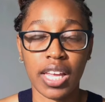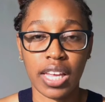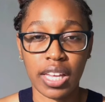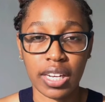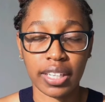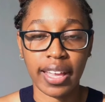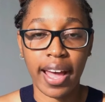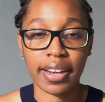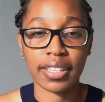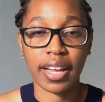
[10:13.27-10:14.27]
in
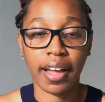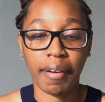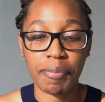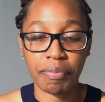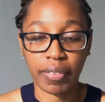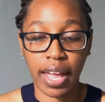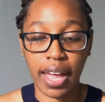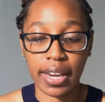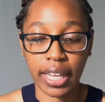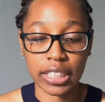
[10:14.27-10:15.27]
Canada,
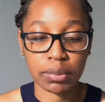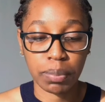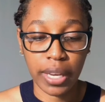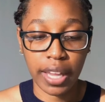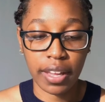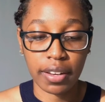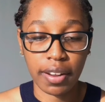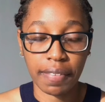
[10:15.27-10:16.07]
and explain